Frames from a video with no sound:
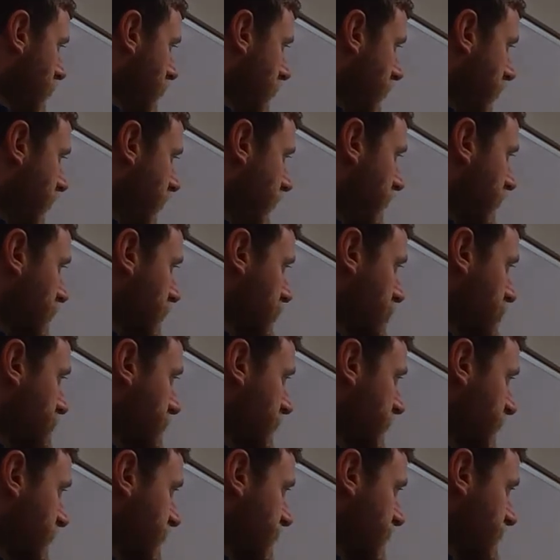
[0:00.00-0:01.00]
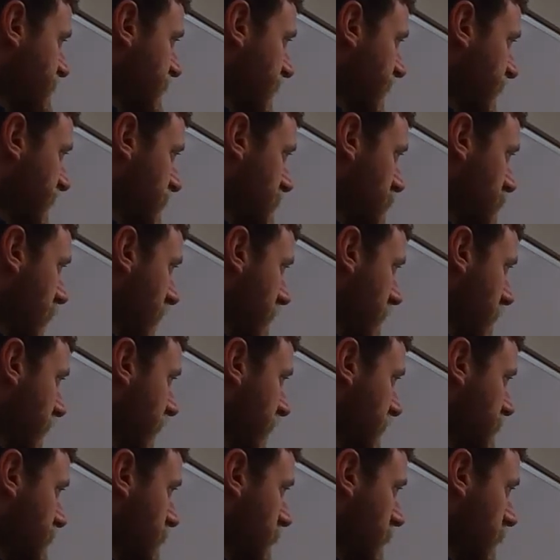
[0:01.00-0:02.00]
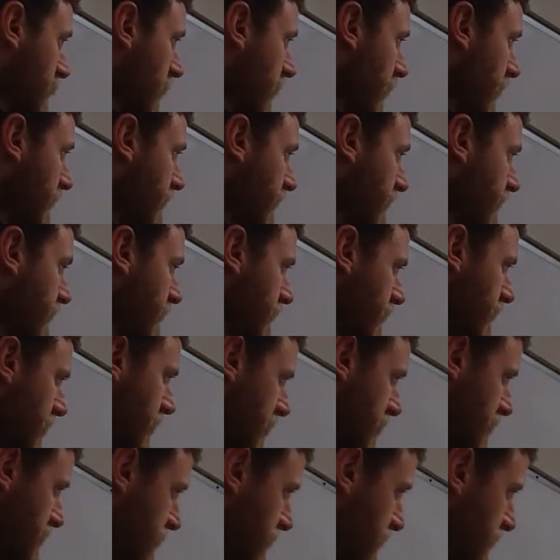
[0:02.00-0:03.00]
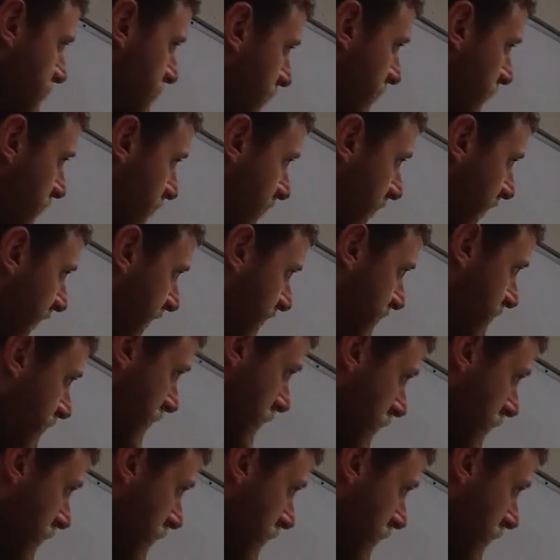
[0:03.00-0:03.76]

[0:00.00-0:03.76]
And it'll just be this white box with a rocket in it. Yours will say add to